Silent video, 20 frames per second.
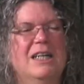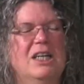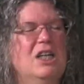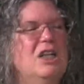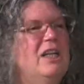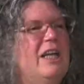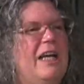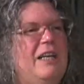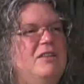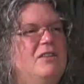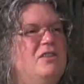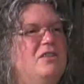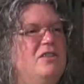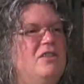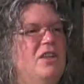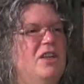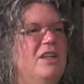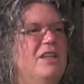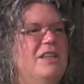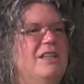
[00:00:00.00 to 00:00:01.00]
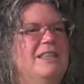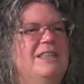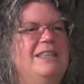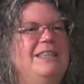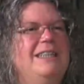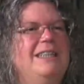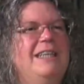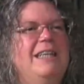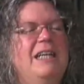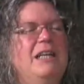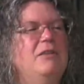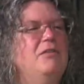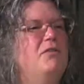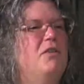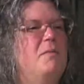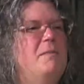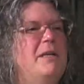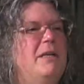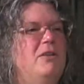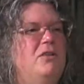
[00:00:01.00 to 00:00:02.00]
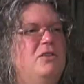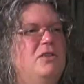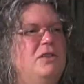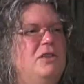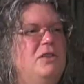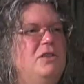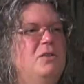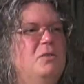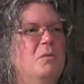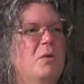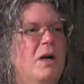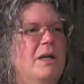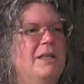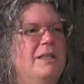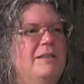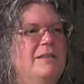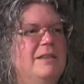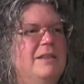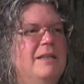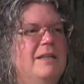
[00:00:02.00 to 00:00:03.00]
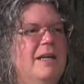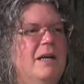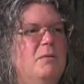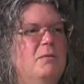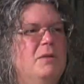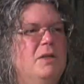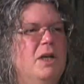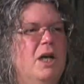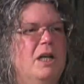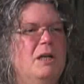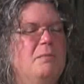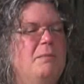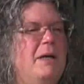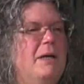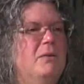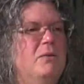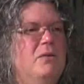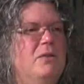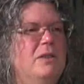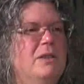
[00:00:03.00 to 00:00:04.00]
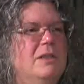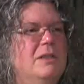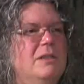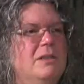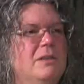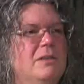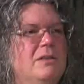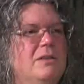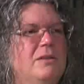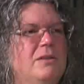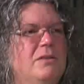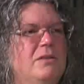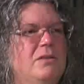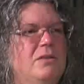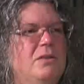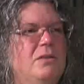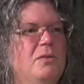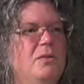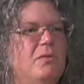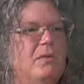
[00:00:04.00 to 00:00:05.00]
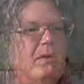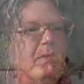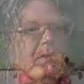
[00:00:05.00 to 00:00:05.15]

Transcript: last uh, information you wanted to get out. We got about uh, two three